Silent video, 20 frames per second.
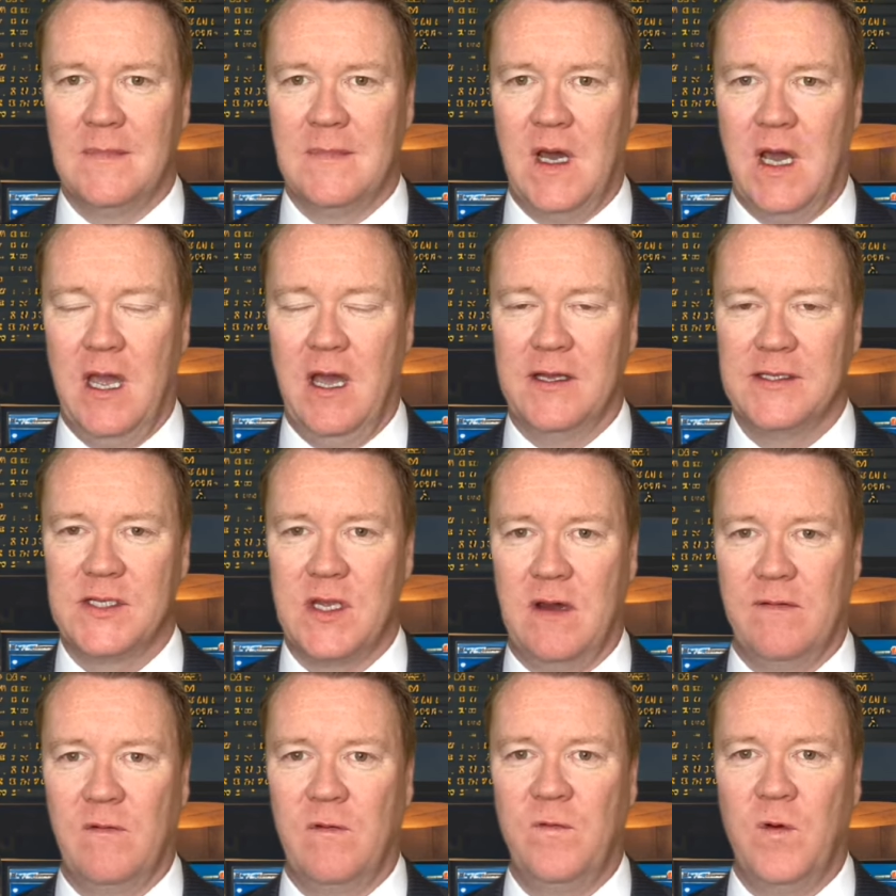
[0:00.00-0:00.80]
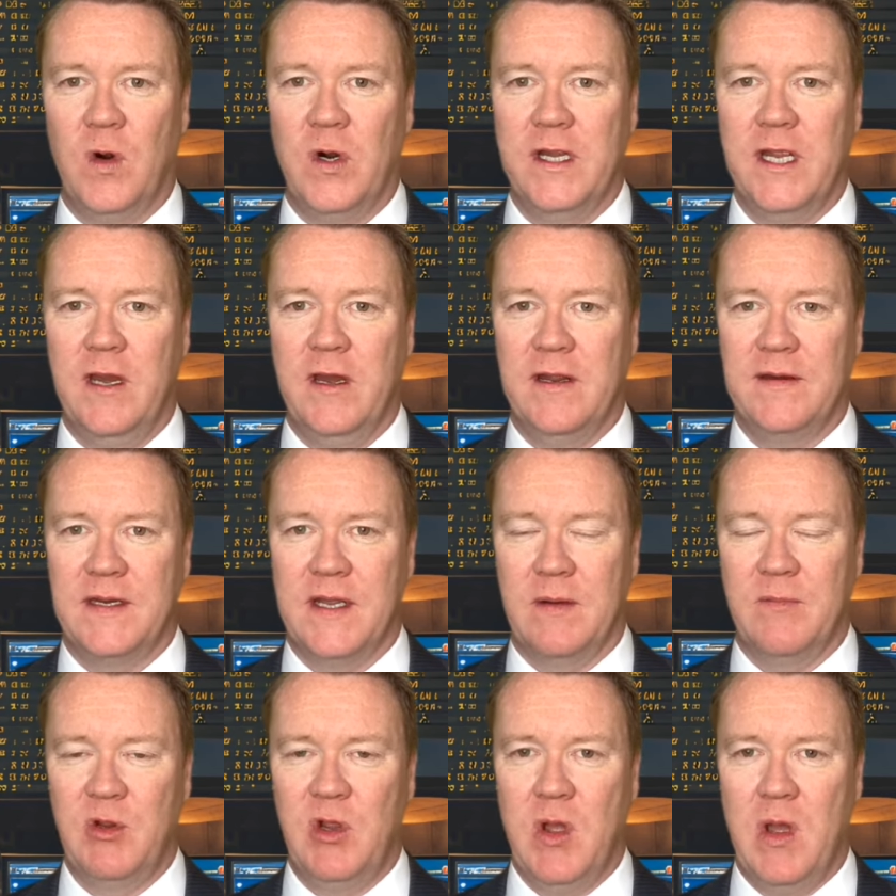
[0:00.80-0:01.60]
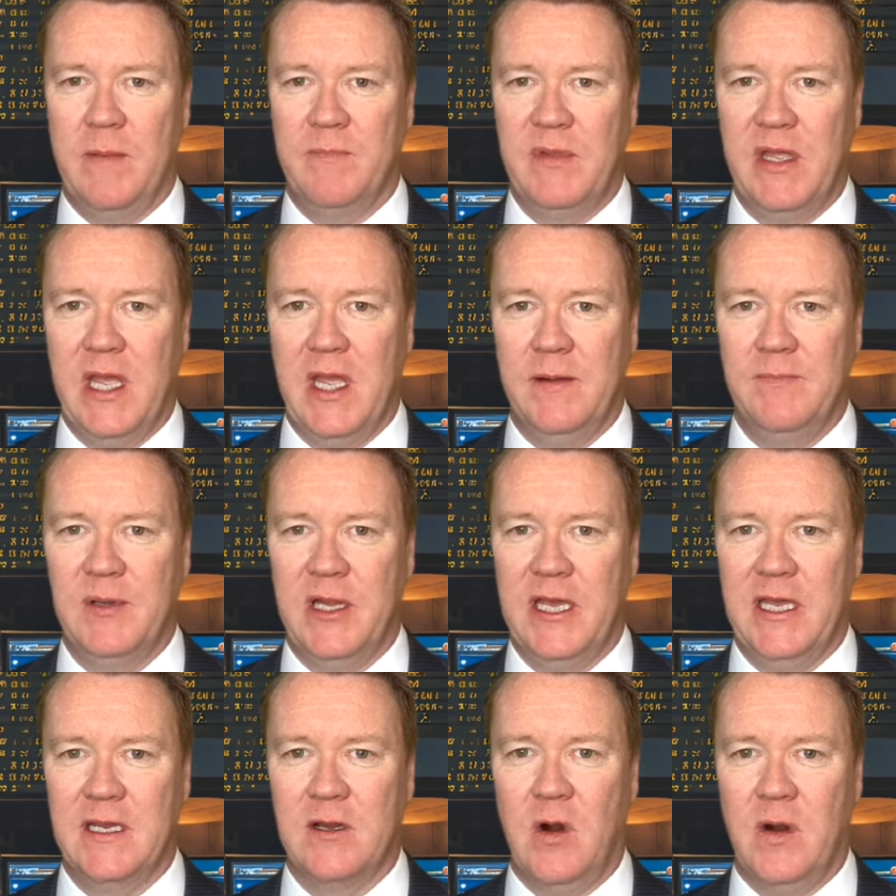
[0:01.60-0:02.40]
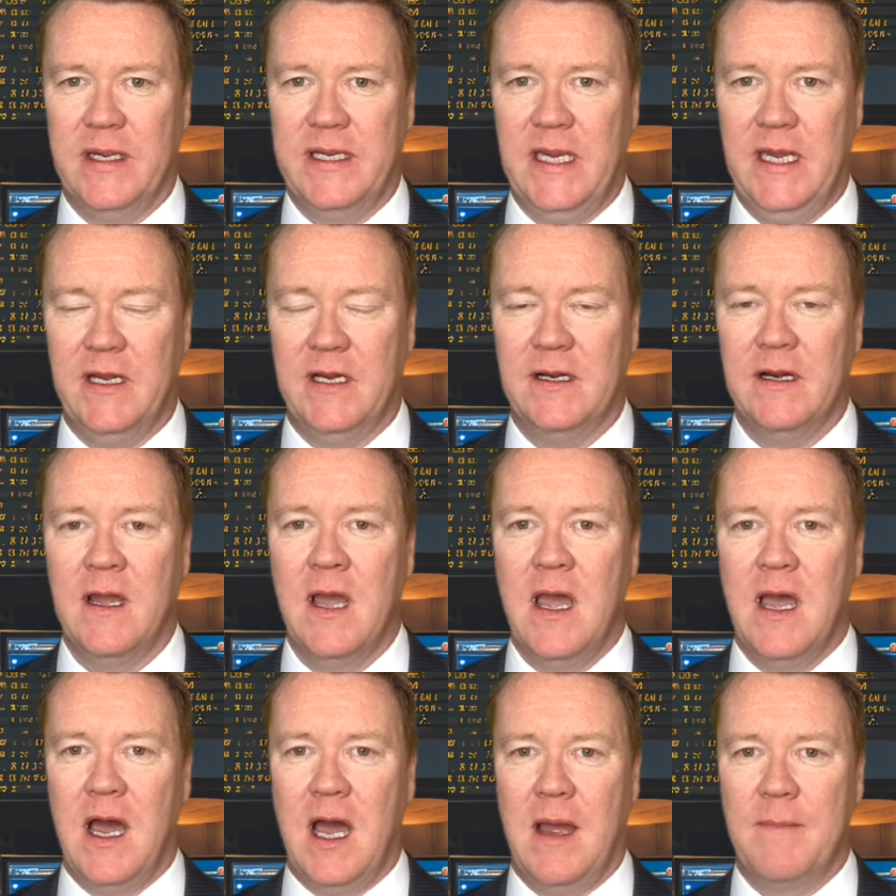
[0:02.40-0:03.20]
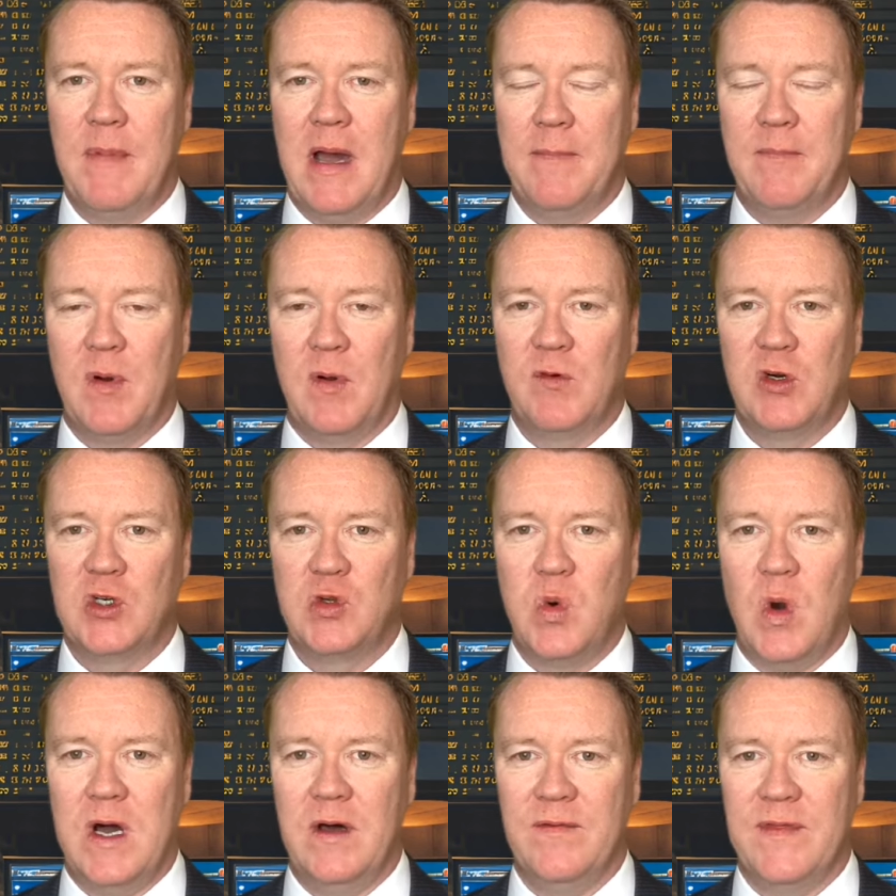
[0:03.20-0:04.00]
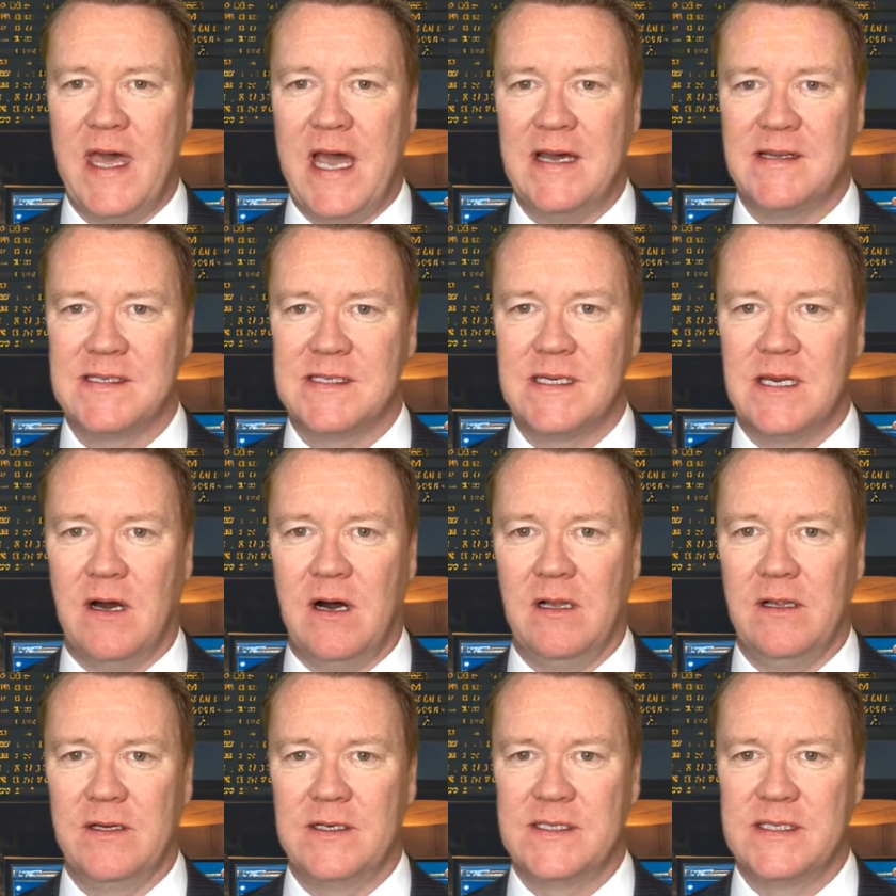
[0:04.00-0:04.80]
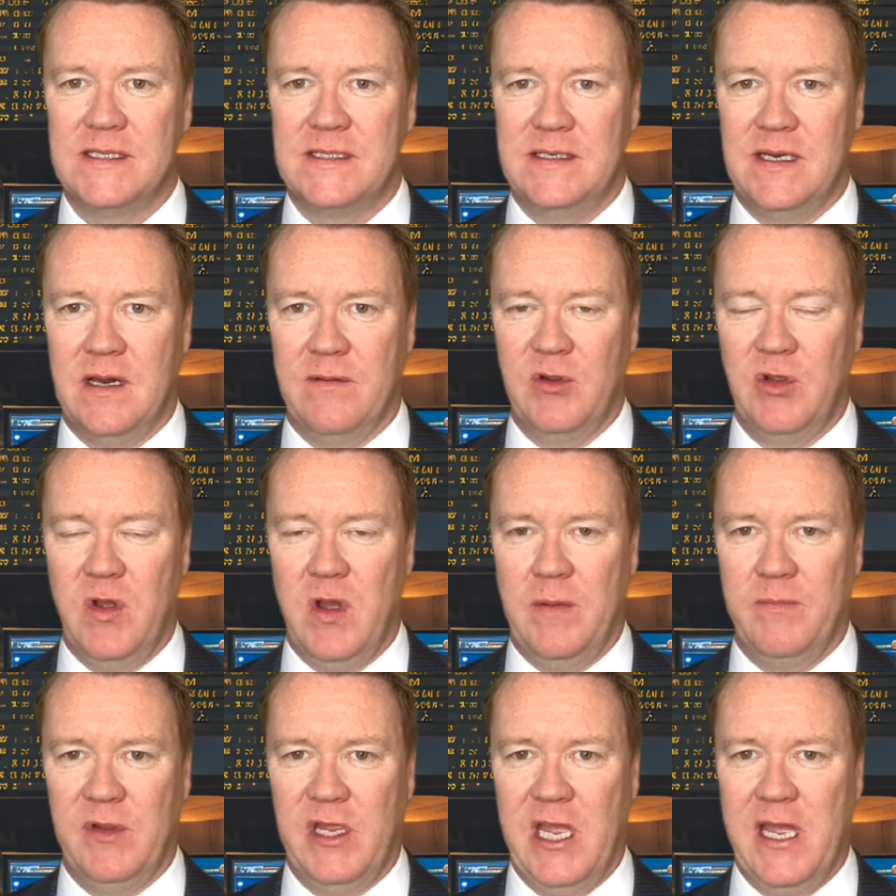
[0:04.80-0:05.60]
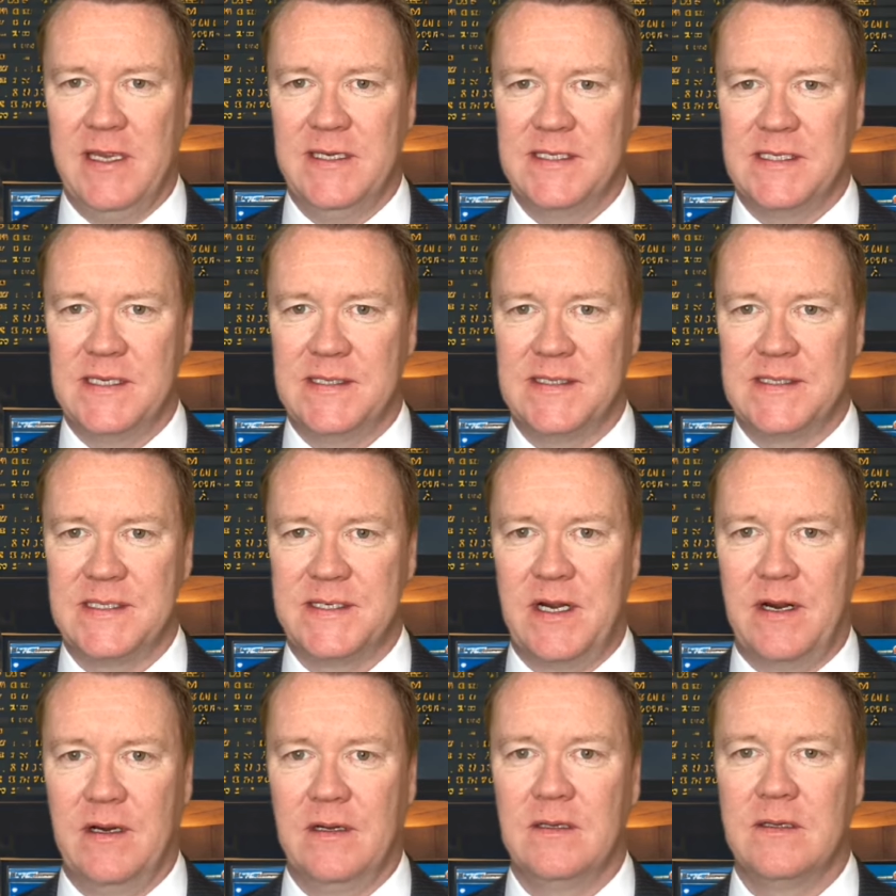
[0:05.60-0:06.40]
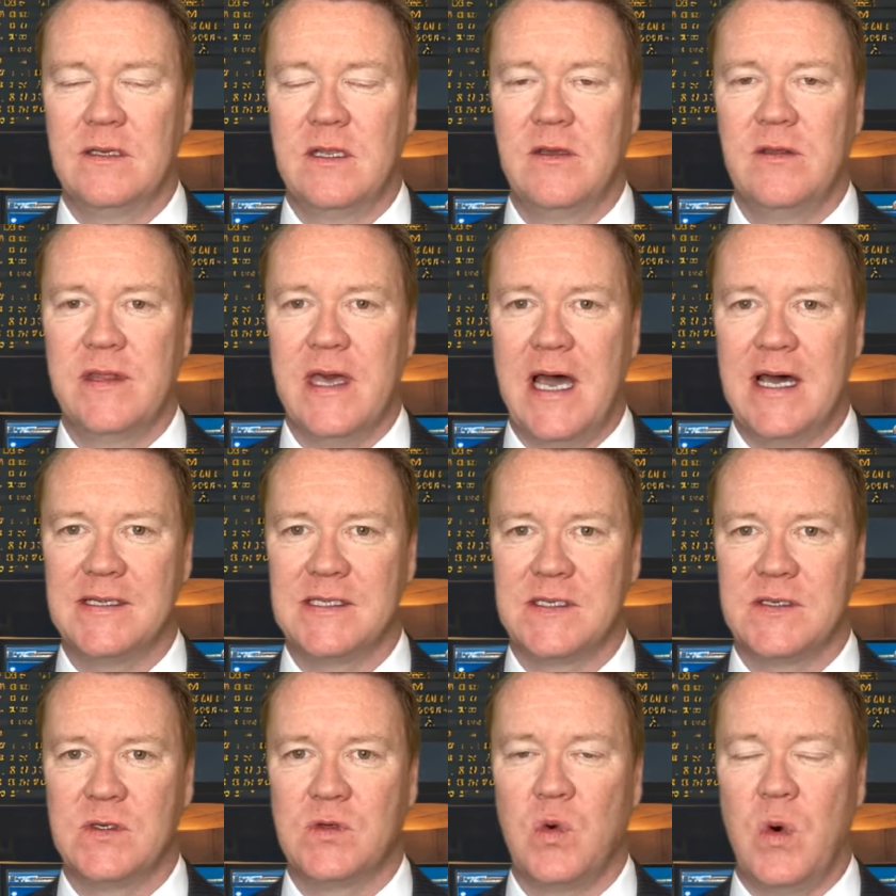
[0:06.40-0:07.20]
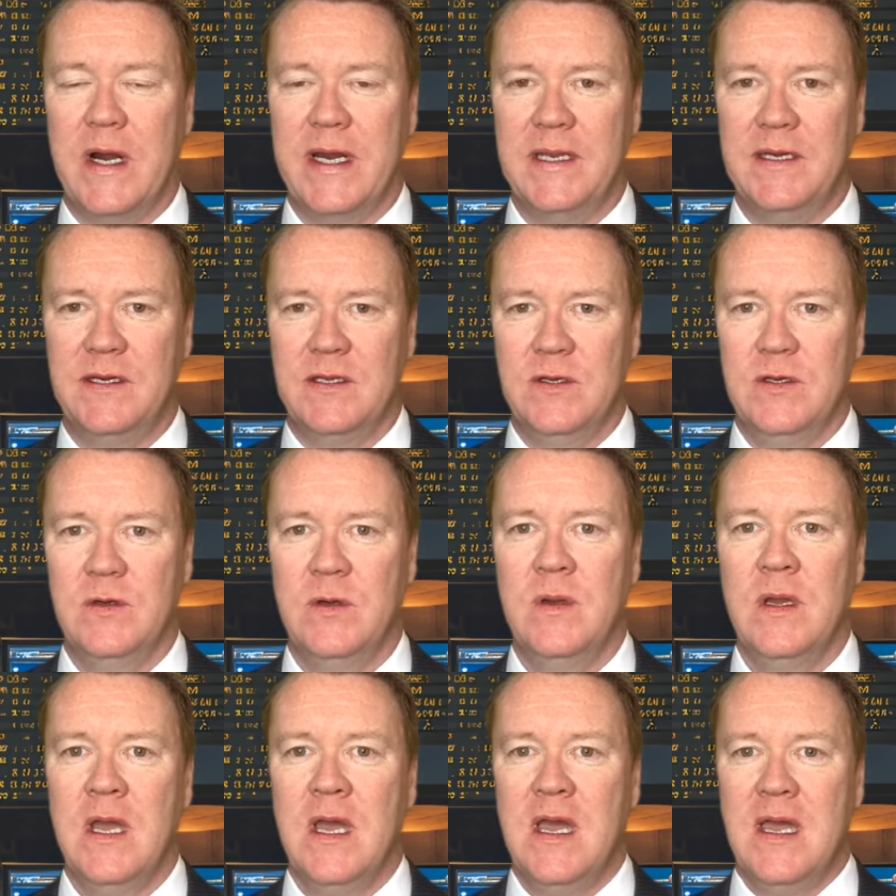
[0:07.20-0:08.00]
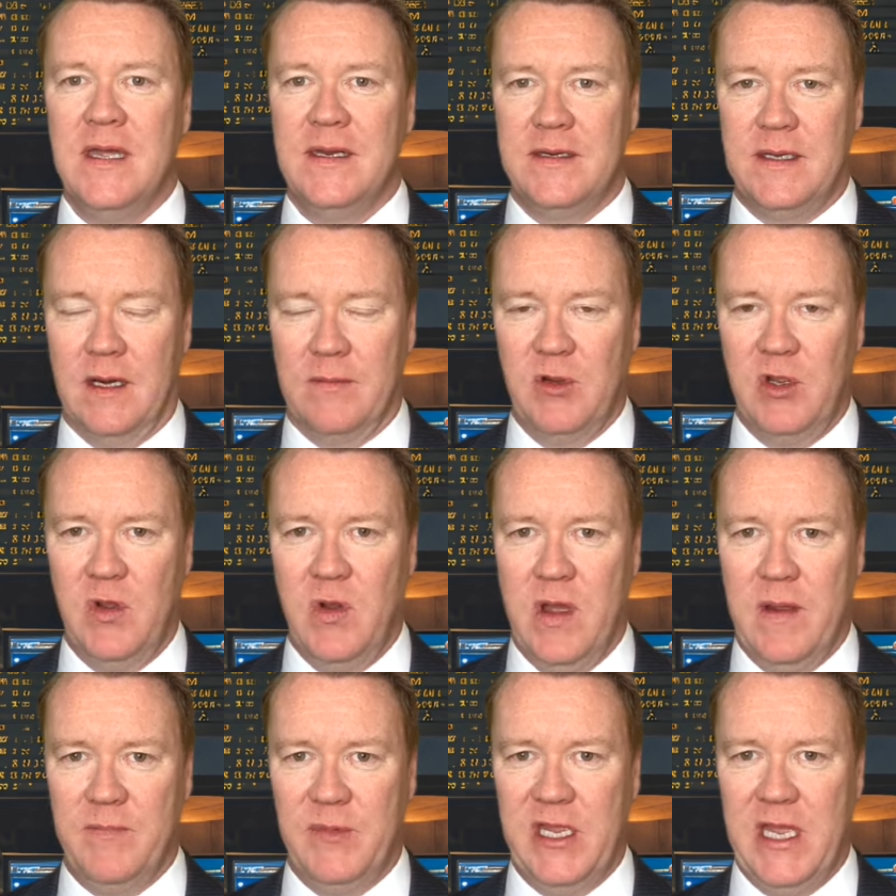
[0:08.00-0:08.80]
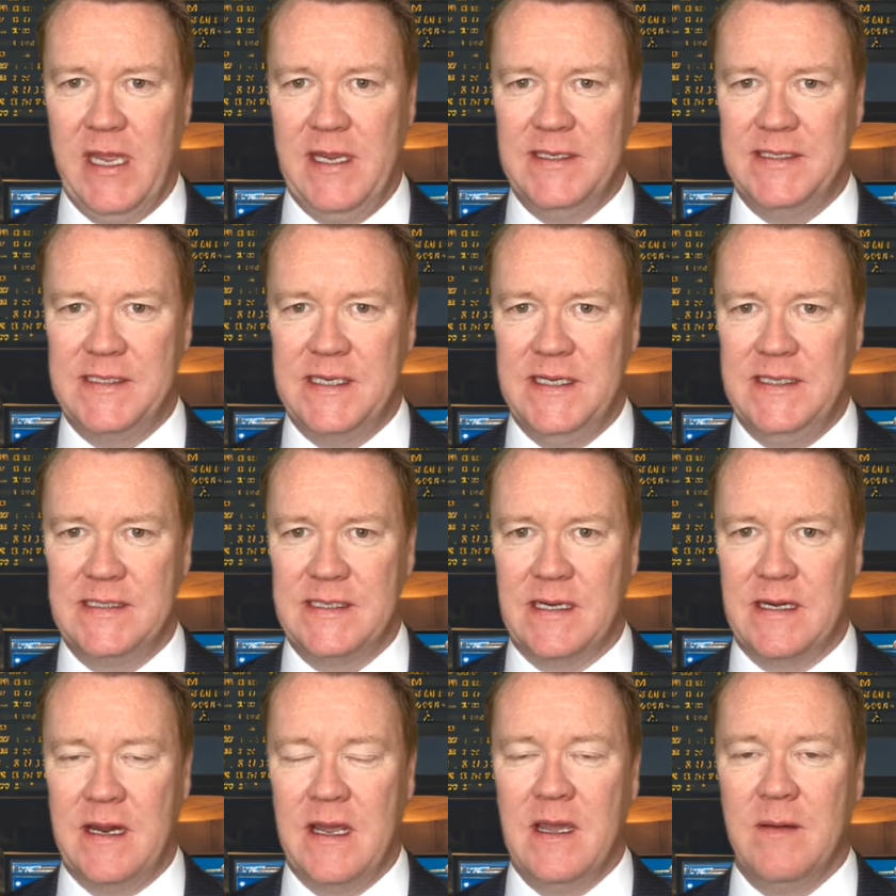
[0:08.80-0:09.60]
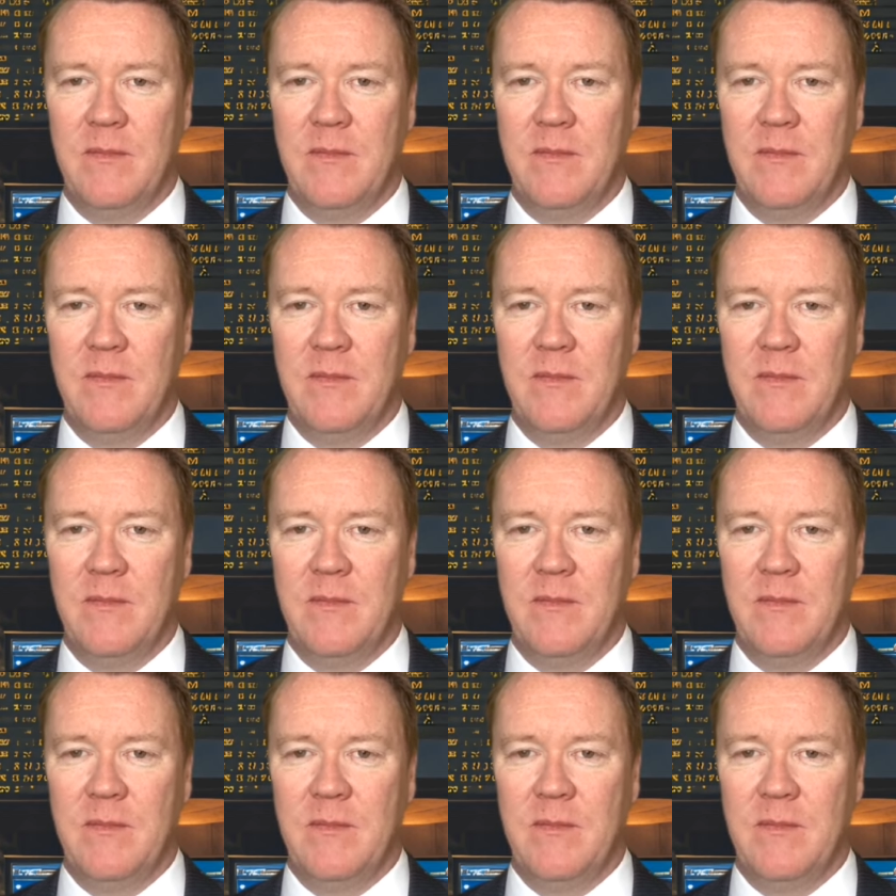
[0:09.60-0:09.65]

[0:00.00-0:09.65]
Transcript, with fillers: I also have a four unit W N B A play going here. I'm up over twelve thousand dollars in the W N B A since the start of the two thousand twenty-two W N B A season.